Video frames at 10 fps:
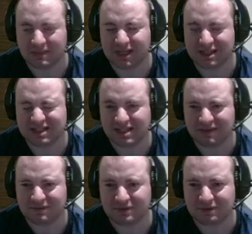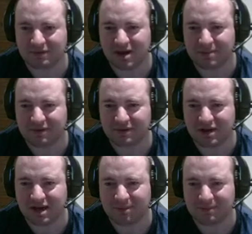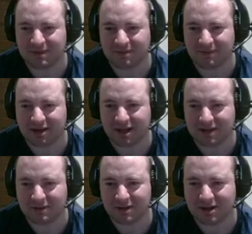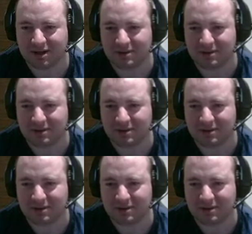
And it saves quite a bit of time than waiting on the